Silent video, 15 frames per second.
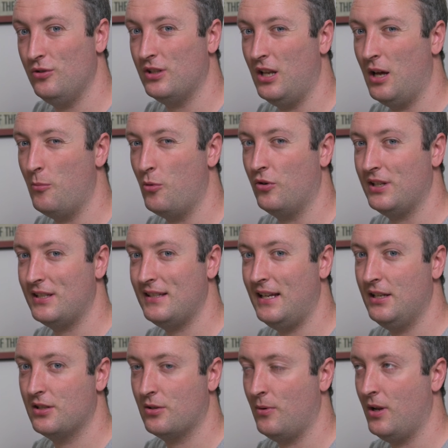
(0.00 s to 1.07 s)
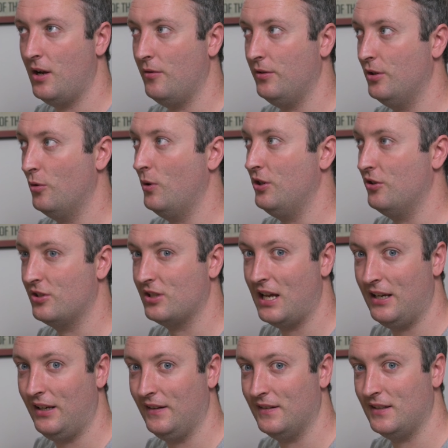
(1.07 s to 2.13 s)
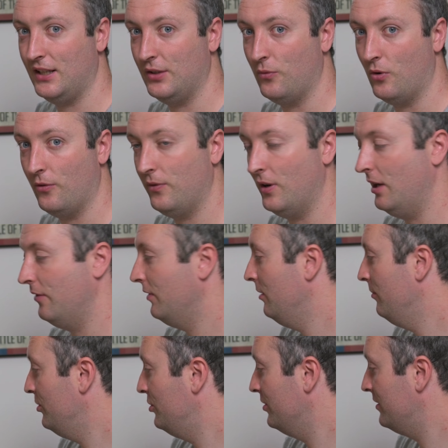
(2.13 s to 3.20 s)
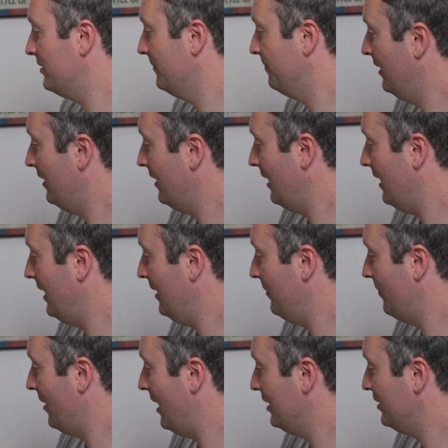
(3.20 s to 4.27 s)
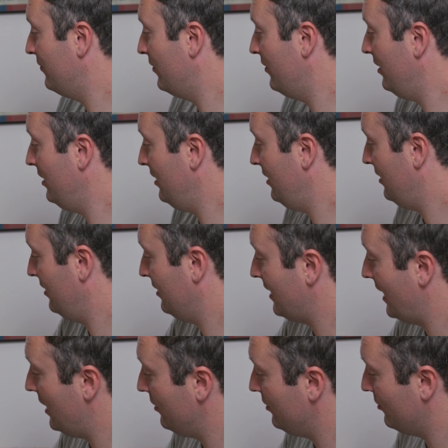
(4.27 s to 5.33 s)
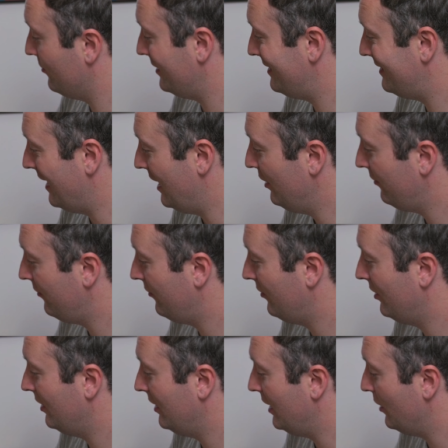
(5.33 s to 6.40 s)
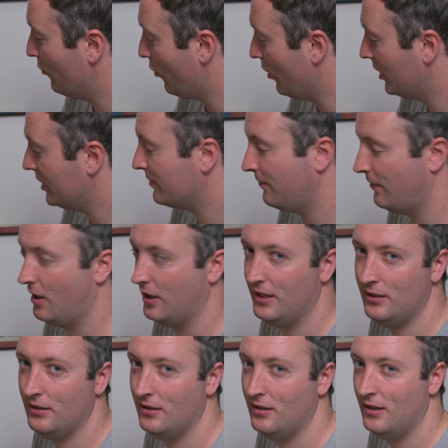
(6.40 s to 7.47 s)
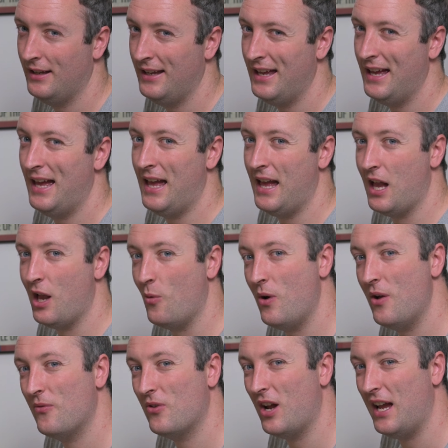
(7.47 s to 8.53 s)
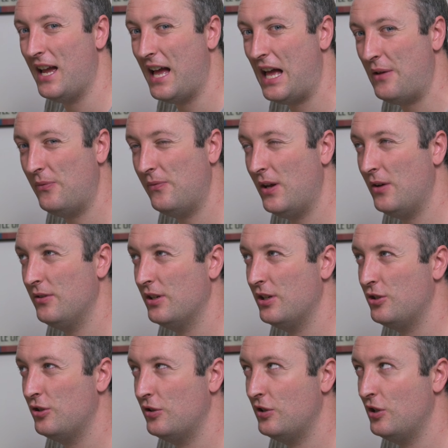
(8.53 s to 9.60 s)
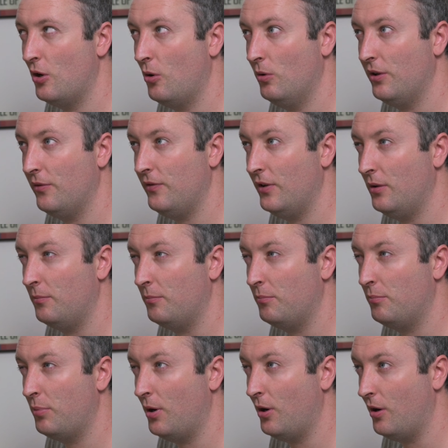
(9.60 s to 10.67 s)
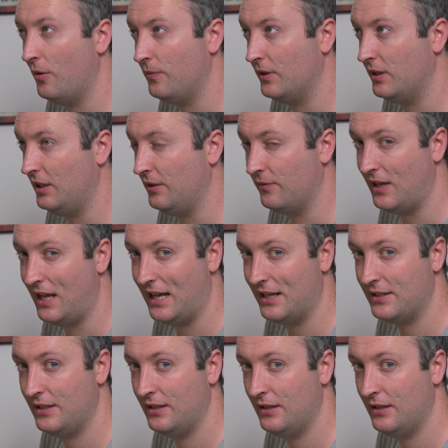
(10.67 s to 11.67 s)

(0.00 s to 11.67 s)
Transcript: a lot more of the sensor area when you're scanning 645 images. As for the carrier itself, it works fine. However, I have found that it doesn't hold the film perfectly flat.